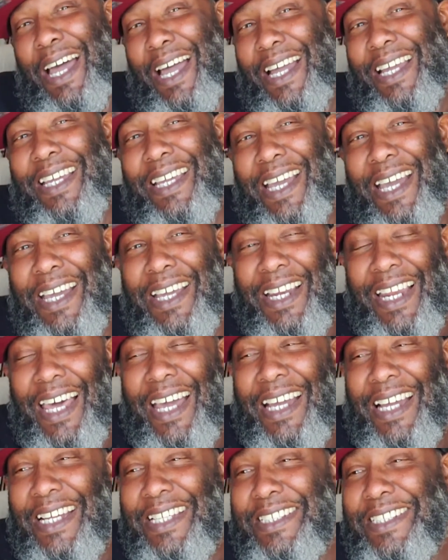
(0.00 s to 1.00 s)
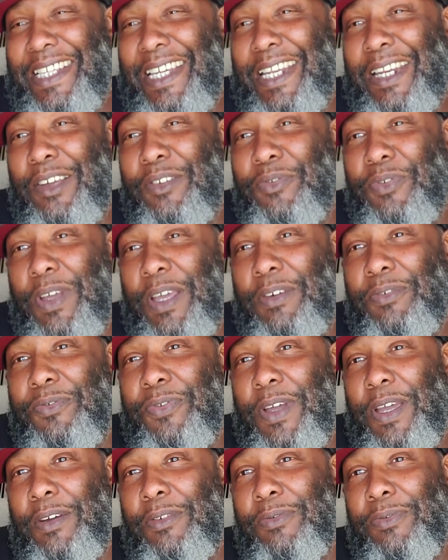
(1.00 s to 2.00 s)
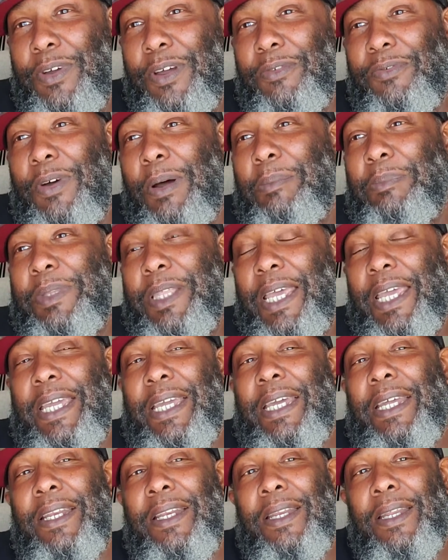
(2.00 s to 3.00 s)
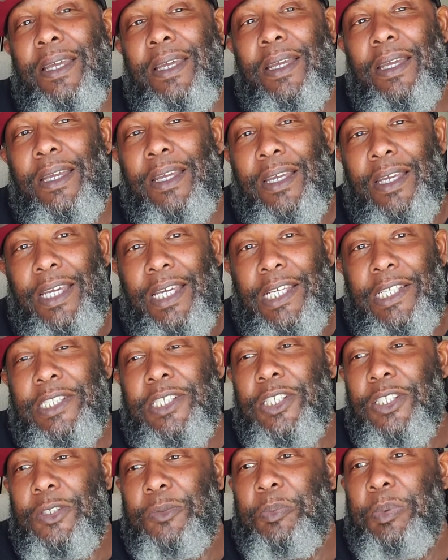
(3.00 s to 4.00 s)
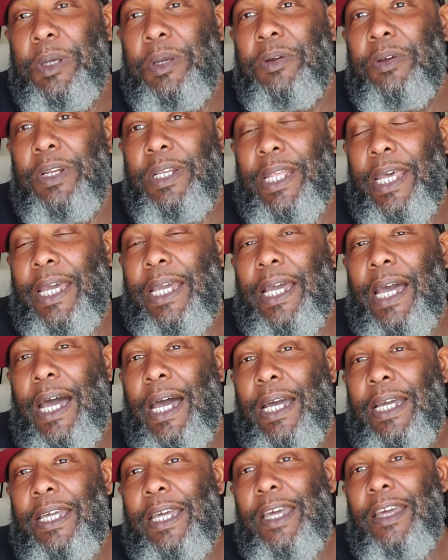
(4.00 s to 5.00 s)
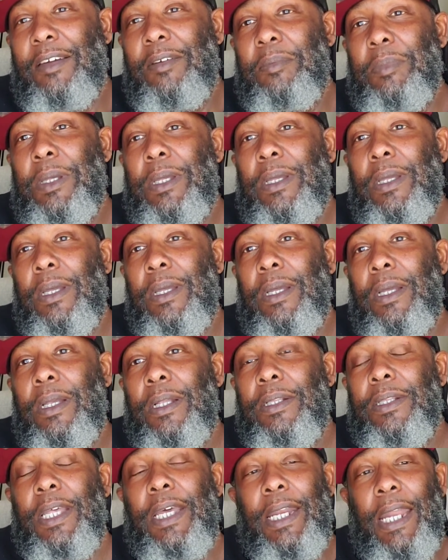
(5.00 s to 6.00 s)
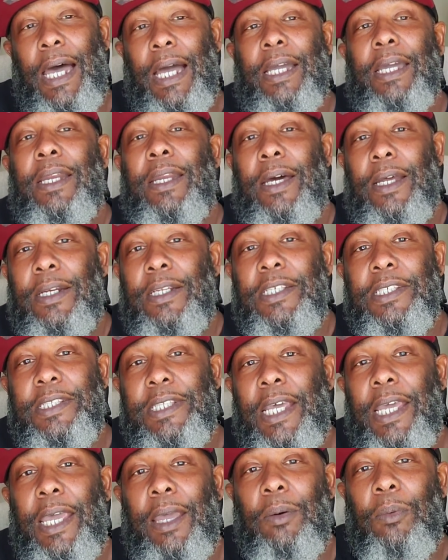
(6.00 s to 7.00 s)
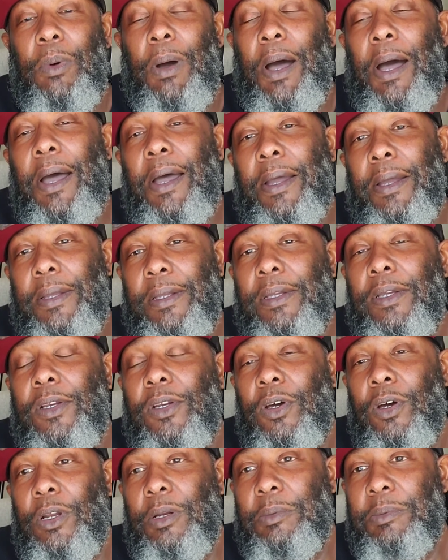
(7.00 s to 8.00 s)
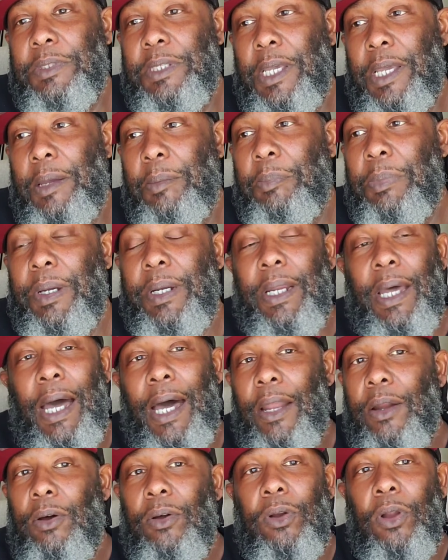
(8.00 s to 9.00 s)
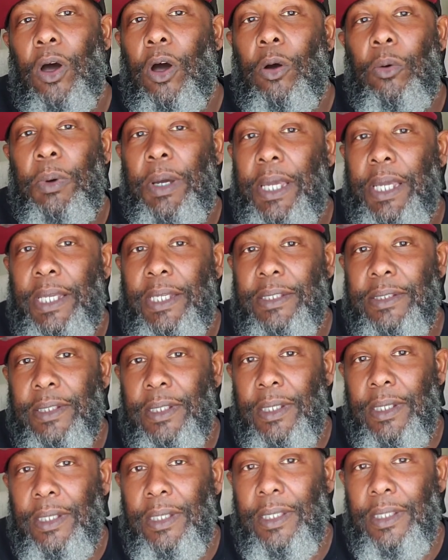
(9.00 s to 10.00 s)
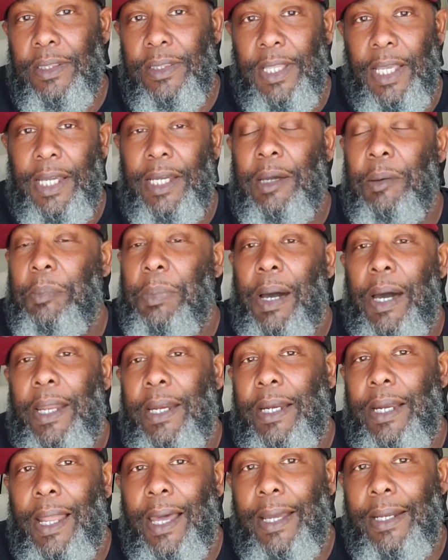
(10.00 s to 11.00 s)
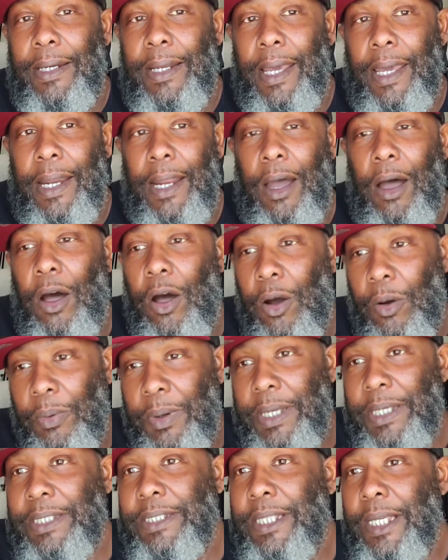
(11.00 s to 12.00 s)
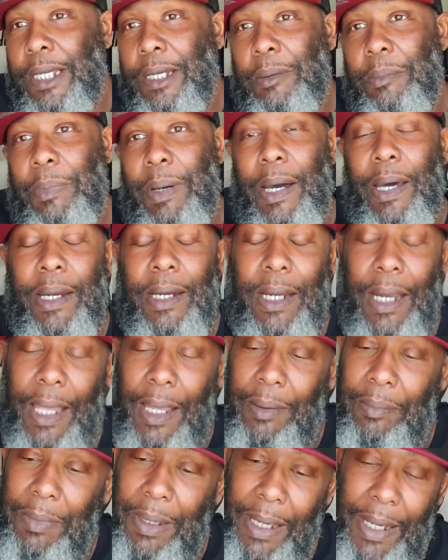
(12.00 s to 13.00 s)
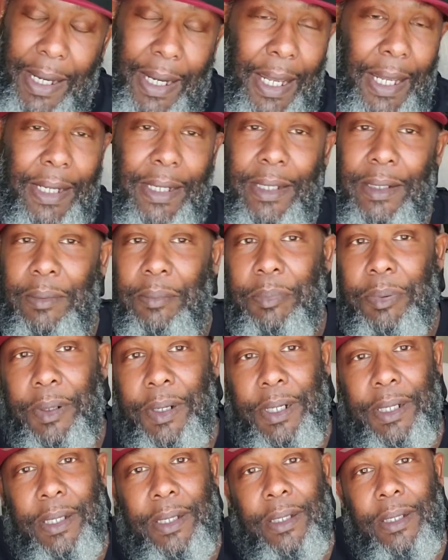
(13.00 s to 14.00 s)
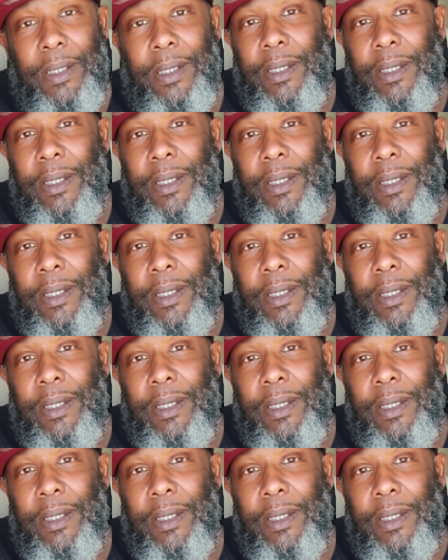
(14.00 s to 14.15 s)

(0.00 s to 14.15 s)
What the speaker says: I, like I said, if I'm thinking it's the spirit that God gave me, then I can understand why. You know what I'm saying? But I don't always think about it like that. I always think about it like, man, I need a break.